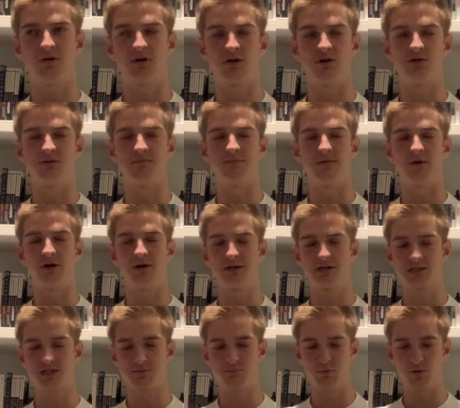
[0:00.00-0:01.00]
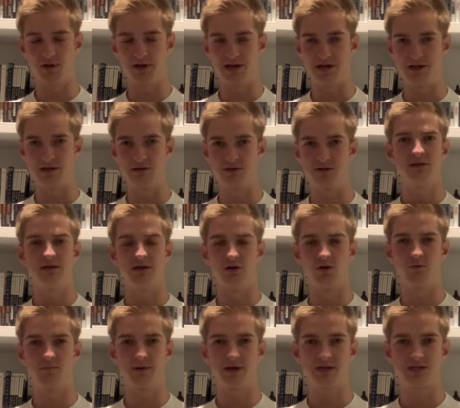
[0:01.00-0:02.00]
are unexplained, they
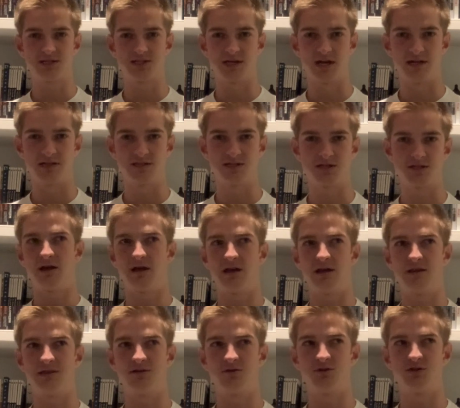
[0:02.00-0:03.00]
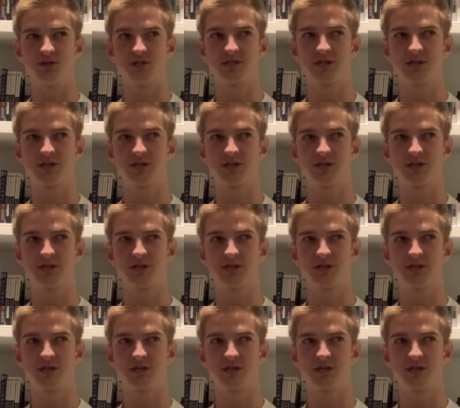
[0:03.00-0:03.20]
don't make sense, and they're just